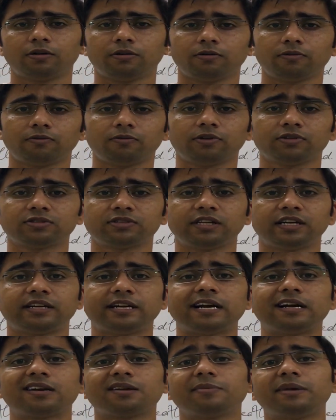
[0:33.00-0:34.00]
was a
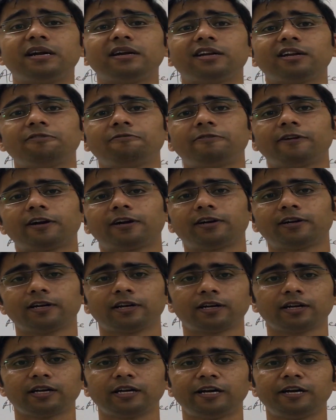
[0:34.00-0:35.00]
detrimental
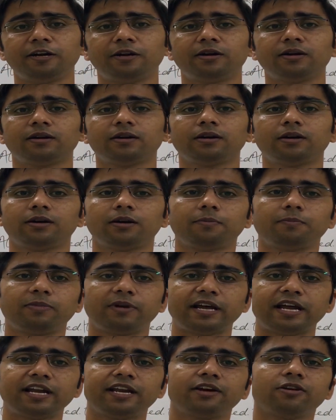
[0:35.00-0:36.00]
factor in
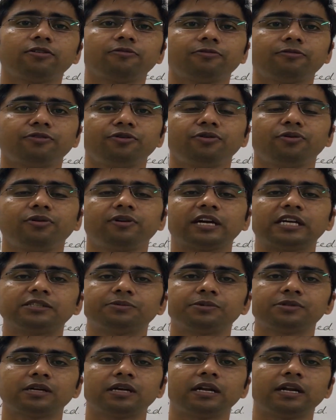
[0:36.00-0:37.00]
planning of new
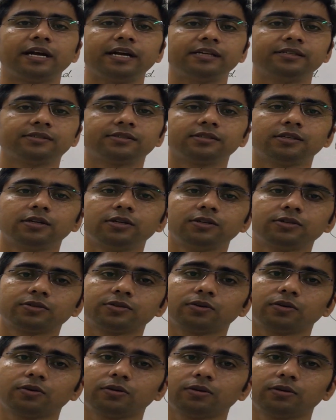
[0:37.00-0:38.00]
transmission lines.
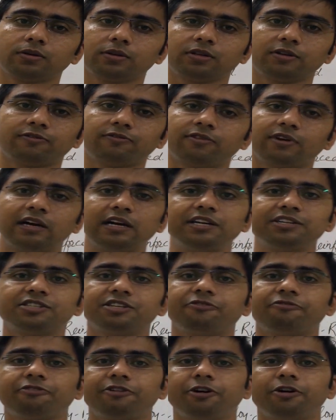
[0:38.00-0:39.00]
So the world
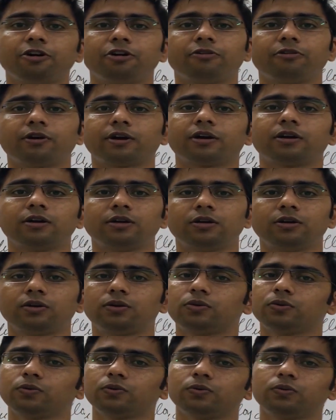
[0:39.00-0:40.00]
shifted over
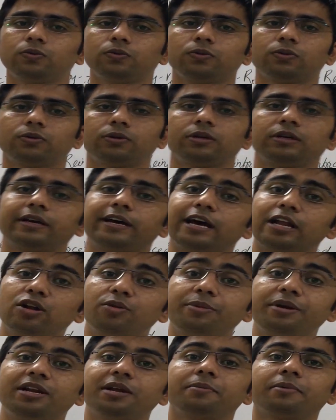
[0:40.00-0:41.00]
to
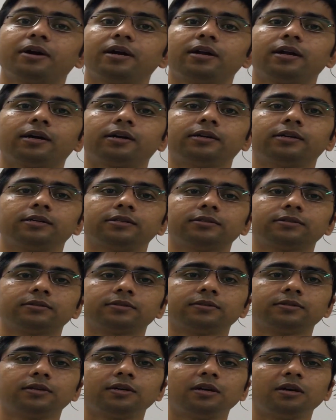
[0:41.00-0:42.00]
aluminum
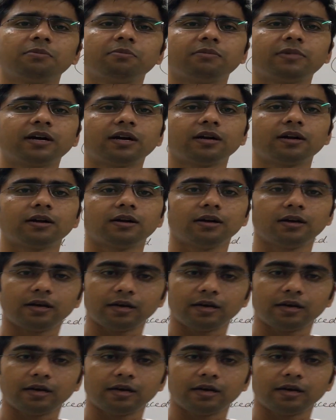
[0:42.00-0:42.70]
conductors. But